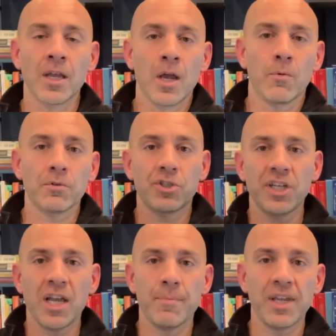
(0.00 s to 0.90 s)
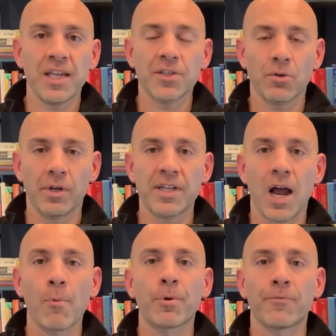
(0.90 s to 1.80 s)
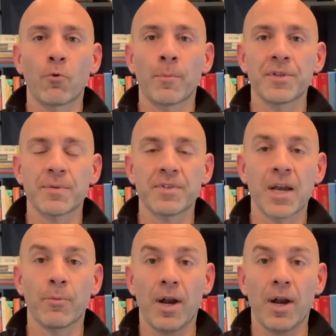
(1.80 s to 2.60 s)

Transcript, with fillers: Well, GME started to outperform in September.